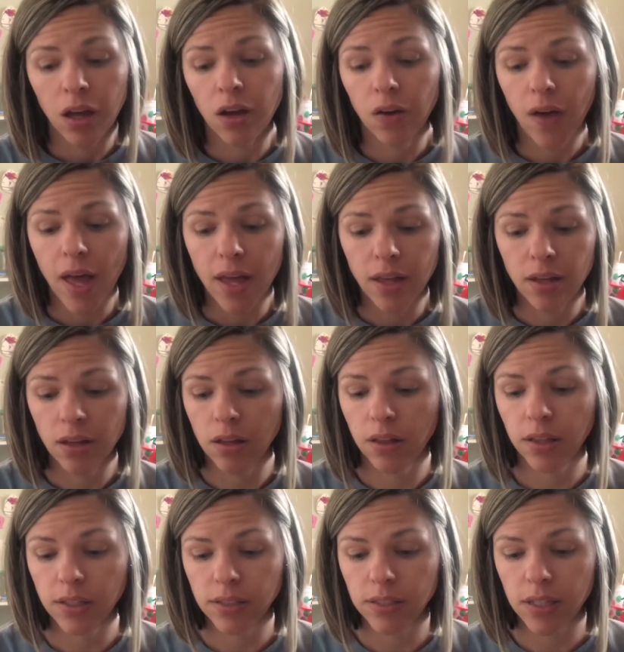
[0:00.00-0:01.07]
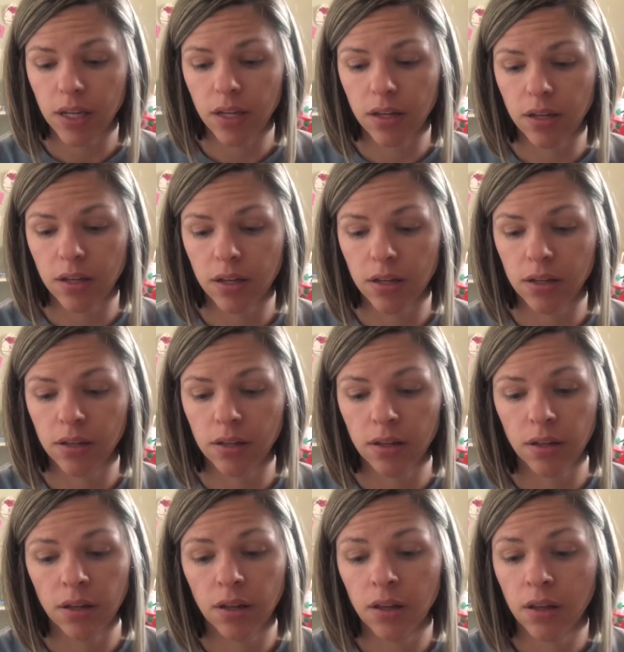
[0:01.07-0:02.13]
Okay, let's see.
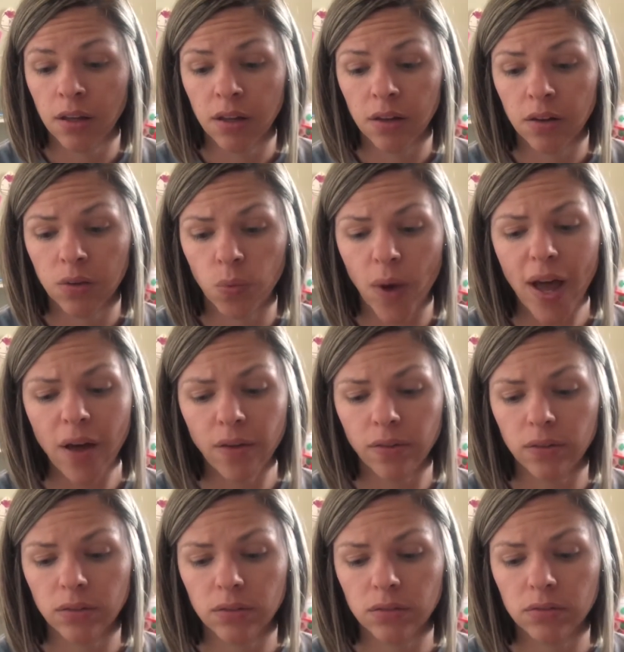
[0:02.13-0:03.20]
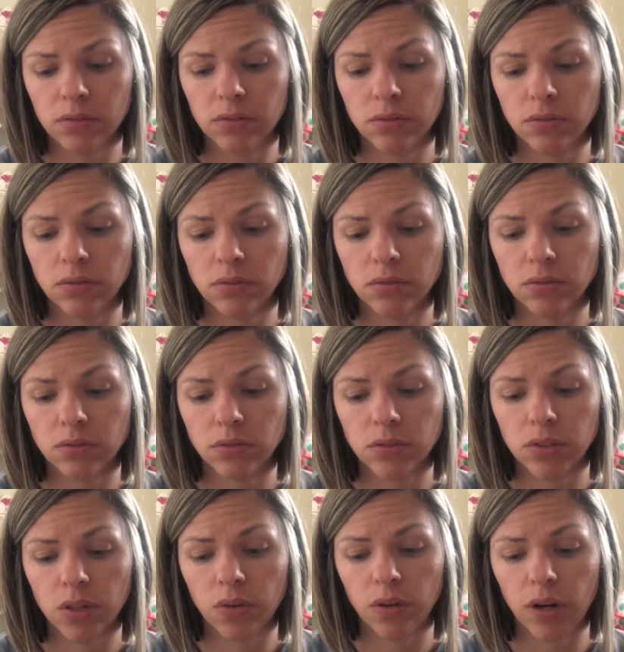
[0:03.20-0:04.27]
Wow.
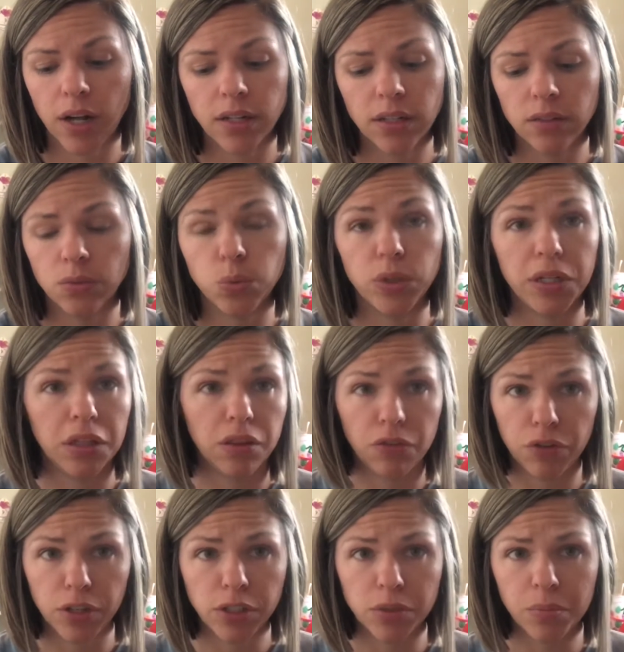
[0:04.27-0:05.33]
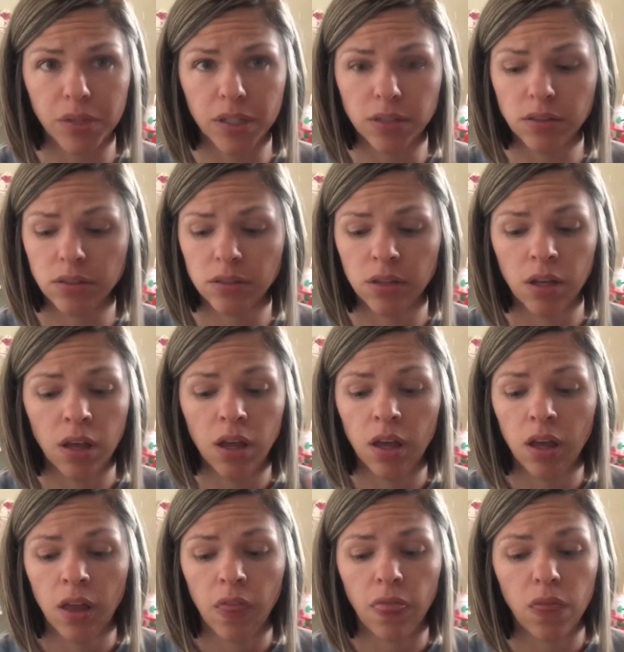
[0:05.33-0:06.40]
So we did the friction pens,
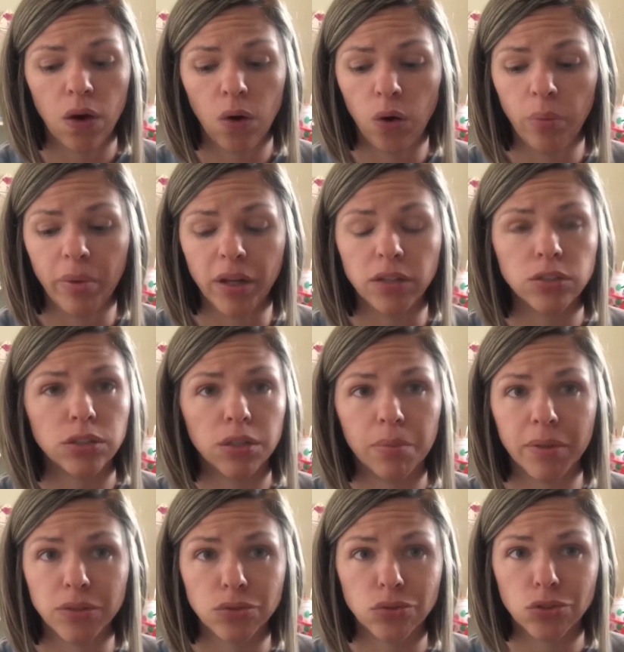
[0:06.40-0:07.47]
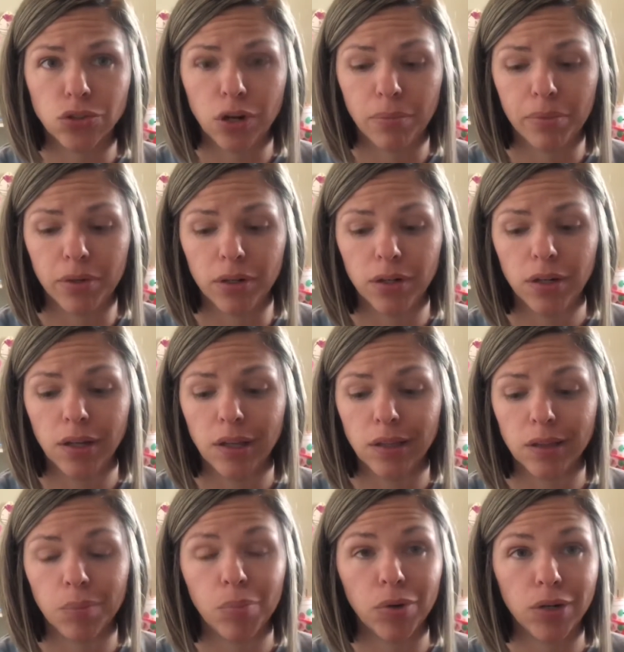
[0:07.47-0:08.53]
the hole punch, the pencil sharpener,
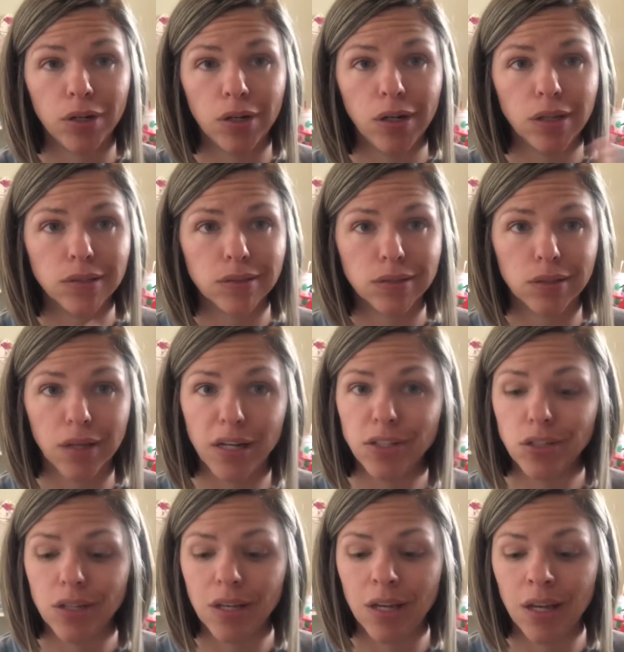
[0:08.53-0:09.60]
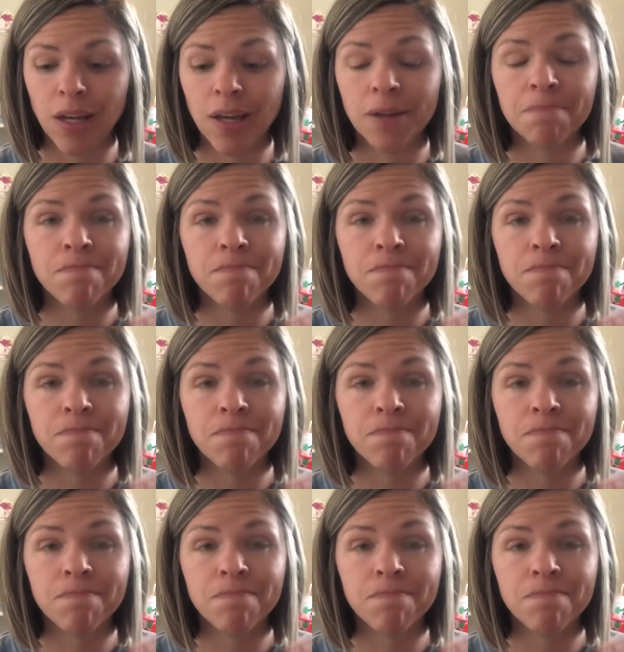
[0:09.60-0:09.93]
the printer / the ink,